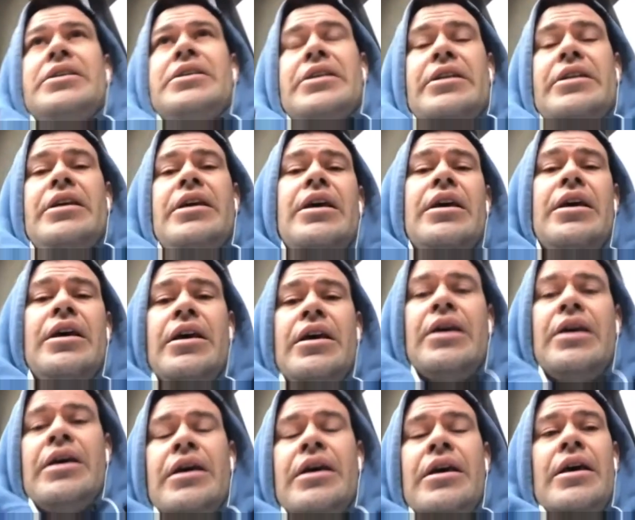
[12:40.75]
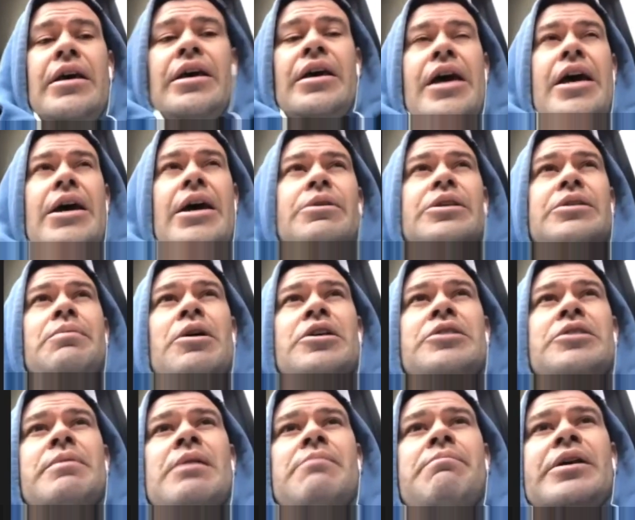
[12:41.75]
And it was supposed
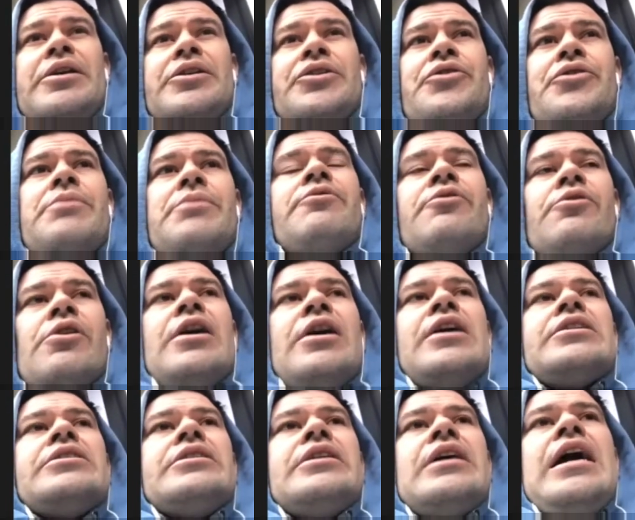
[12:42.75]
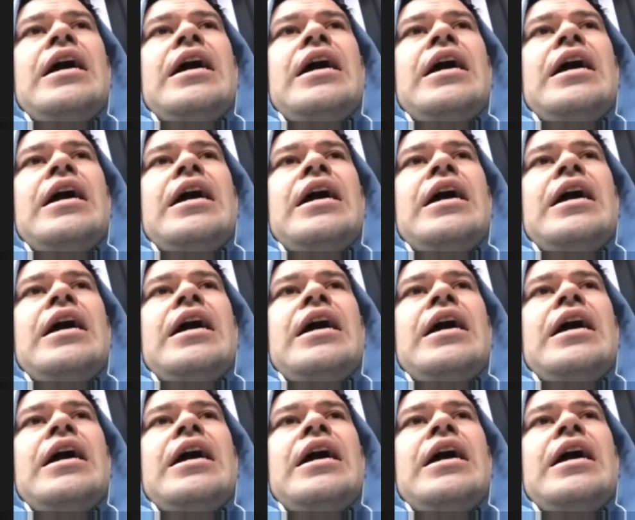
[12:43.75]
to be a big trip for us.